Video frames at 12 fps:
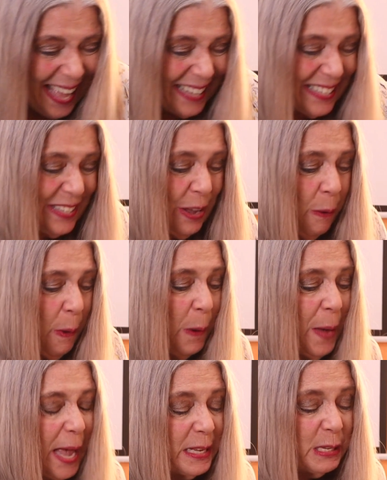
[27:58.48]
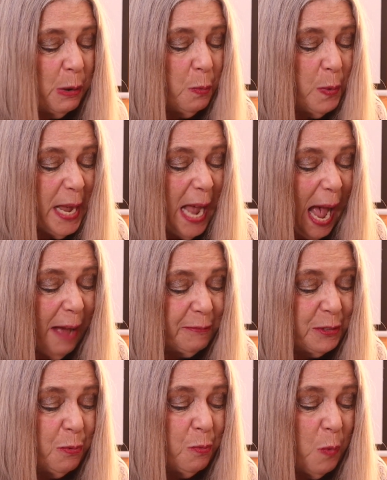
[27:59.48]
So we
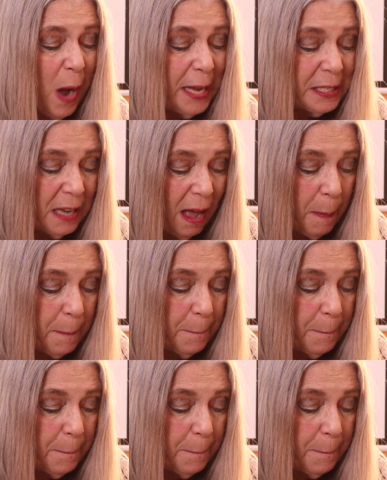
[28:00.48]
have to wind up,